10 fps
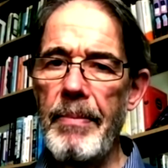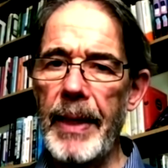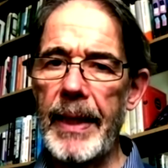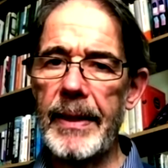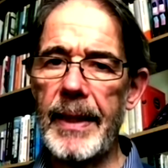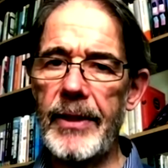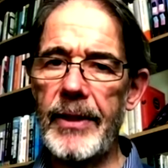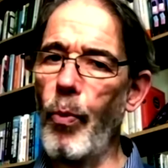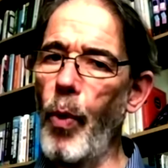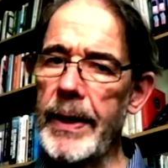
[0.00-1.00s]
because
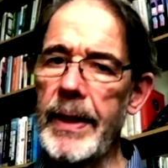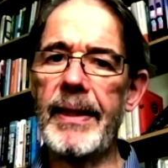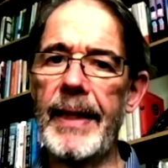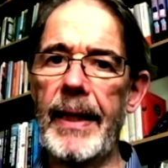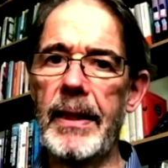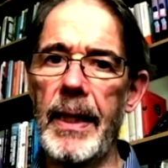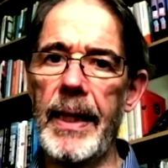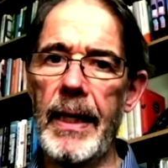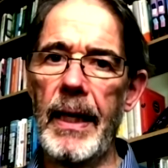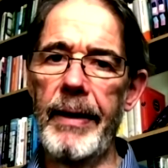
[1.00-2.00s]
that's one
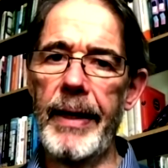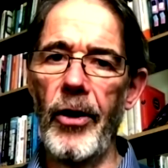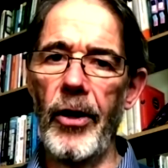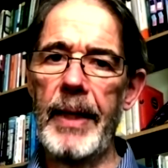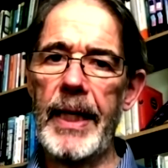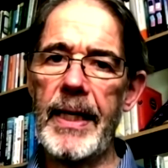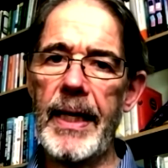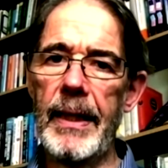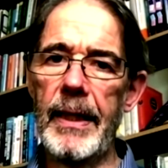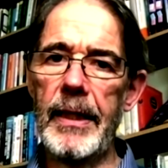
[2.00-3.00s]
sector in our economy
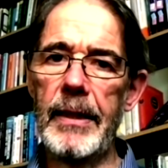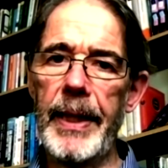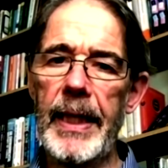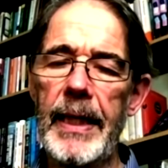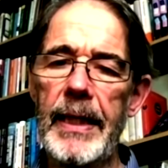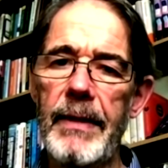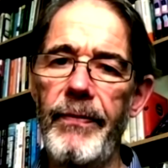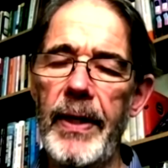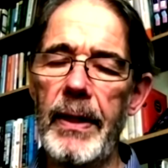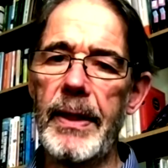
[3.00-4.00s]
today that is beginning to
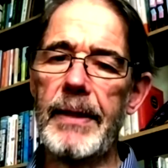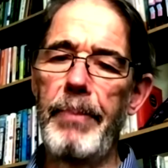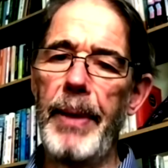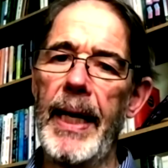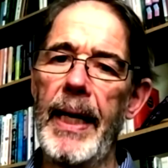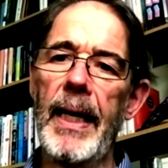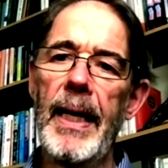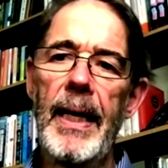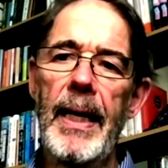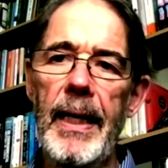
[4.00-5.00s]
feel this pain
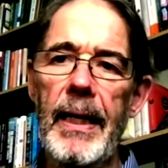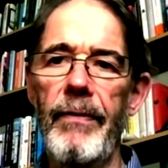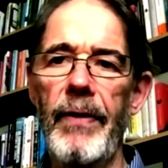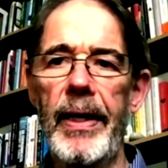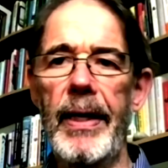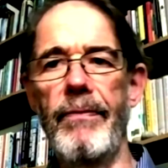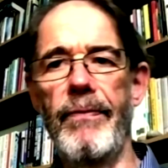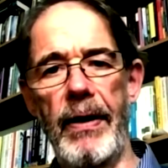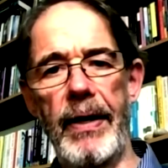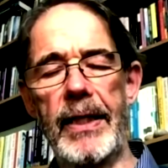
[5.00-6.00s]
in a very,
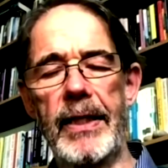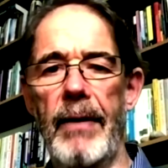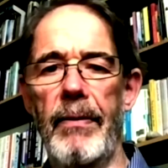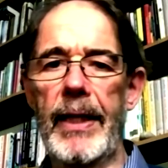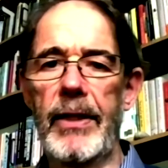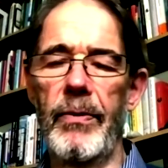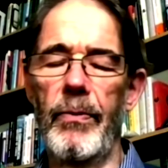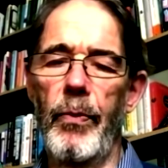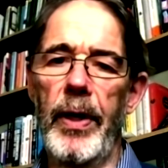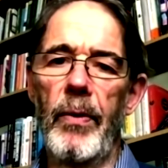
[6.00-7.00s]
very direct
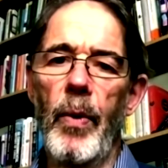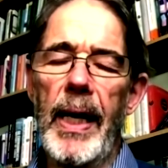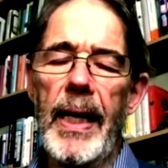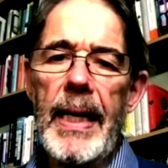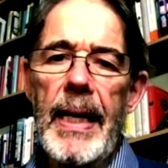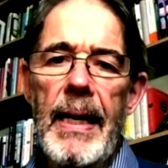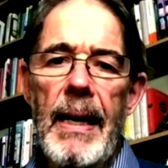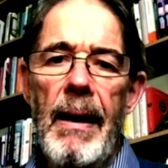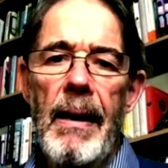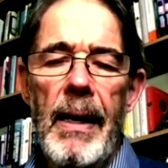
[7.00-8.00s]
and real way.
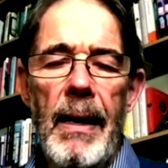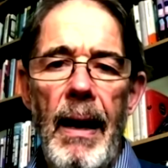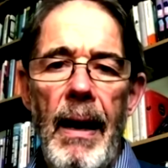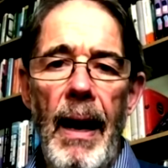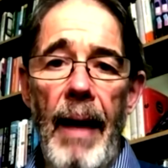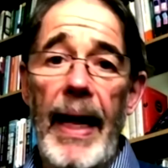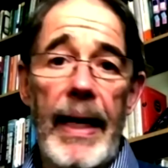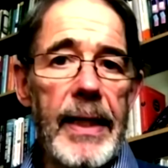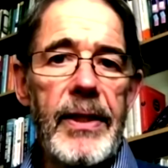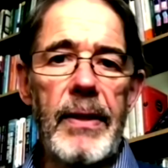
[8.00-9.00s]
And
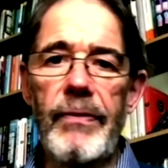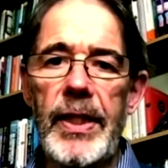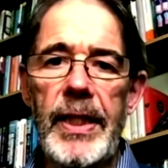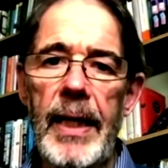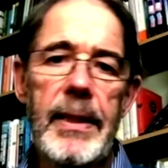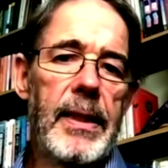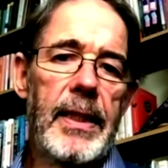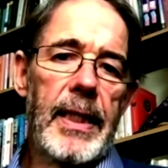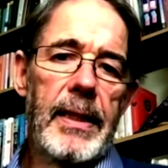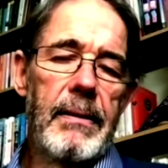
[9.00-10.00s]
that list of
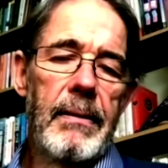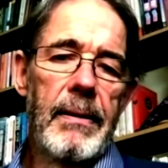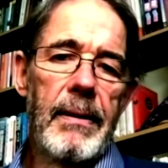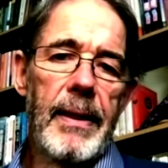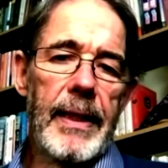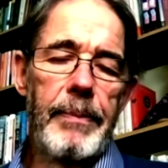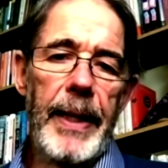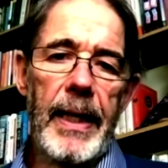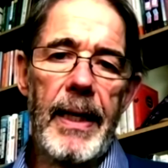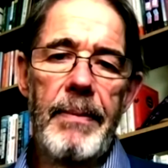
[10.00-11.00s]
disasters just gets
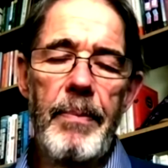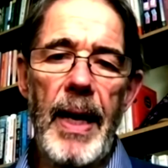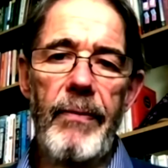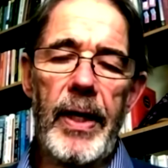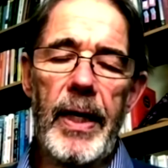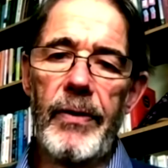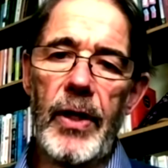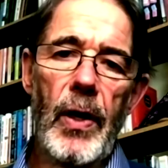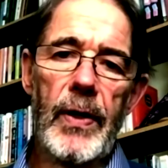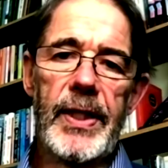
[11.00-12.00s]
bigger every year, and
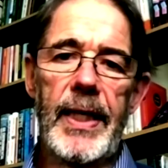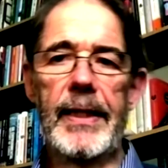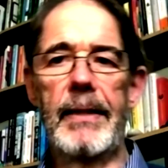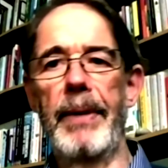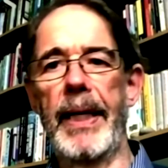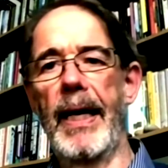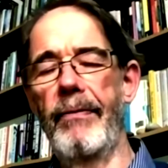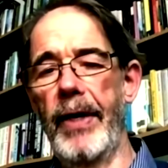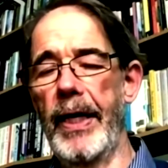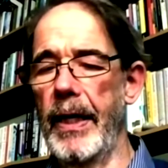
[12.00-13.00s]
the cost gets bigger
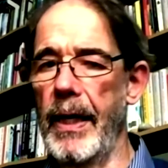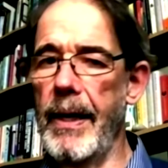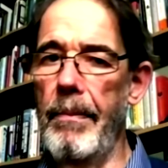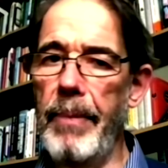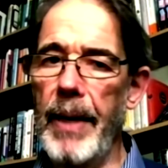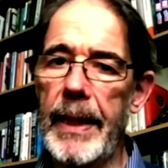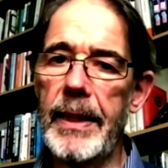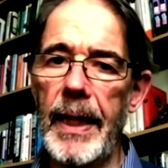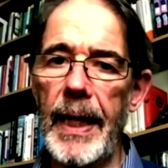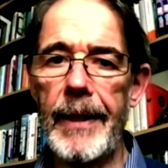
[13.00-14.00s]
every year, and I'll come back
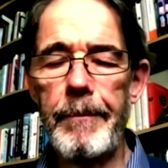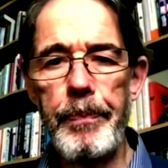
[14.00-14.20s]
to that.